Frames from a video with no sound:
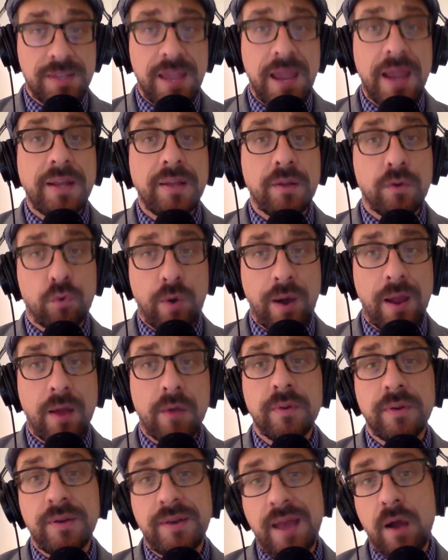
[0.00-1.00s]
gaining
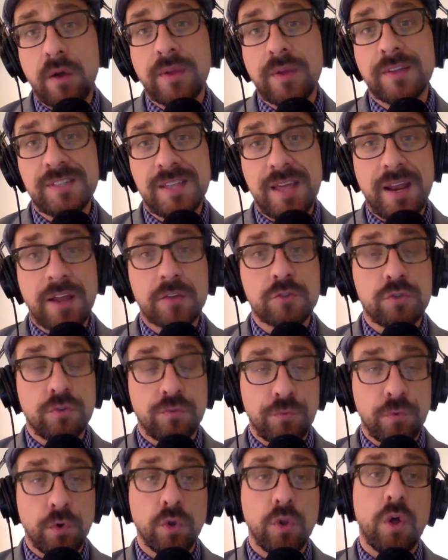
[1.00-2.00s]
ground and now gets that extra
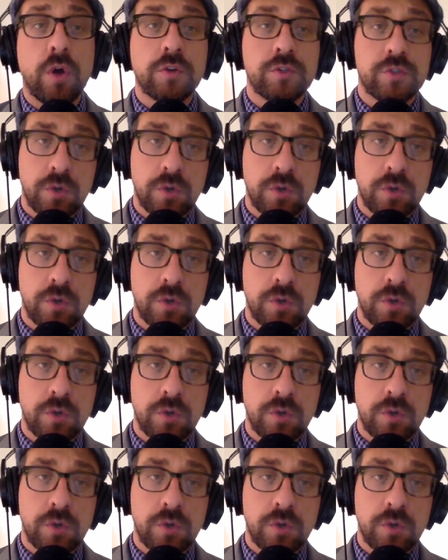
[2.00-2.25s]
furlong.